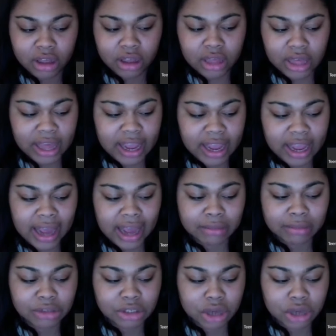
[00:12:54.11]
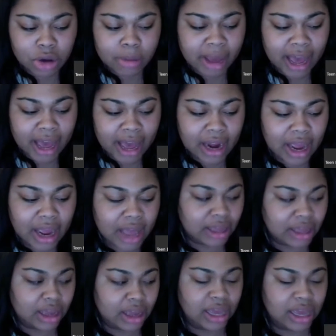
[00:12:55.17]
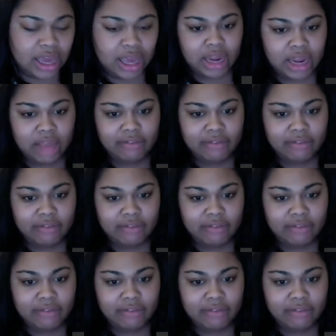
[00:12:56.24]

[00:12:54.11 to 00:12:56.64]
Like I'm so bad. I can't do them.